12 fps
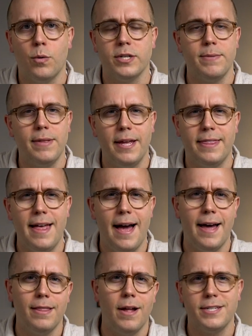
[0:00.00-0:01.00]
or something like
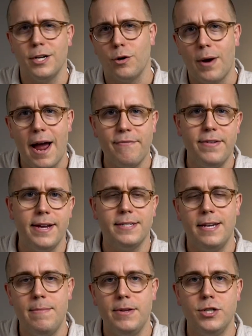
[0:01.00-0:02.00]
that, lots of graphics
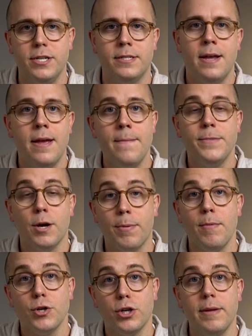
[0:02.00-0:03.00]
and images. Your
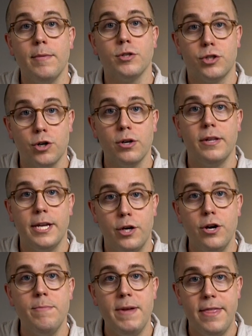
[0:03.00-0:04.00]
promotional email certainly
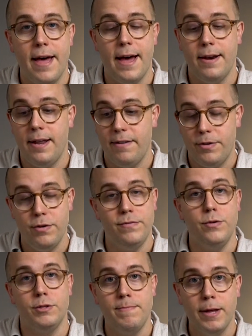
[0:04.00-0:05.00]
could be that. And if you've
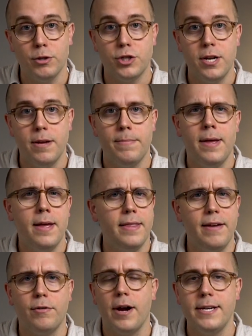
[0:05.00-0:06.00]
used MailChimp, they
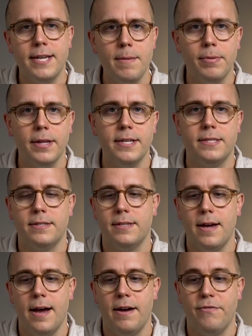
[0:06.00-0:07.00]
have great templates
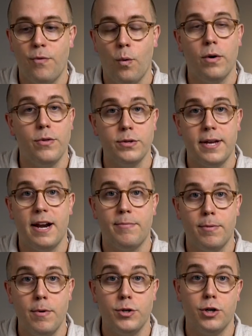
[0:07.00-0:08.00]
for those kind of
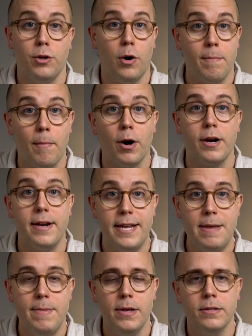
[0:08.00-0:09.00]
promotional or marketing
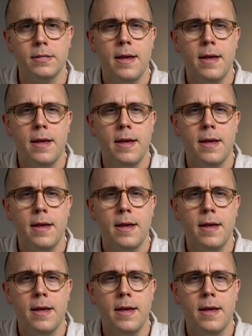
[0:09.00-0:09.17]
emails.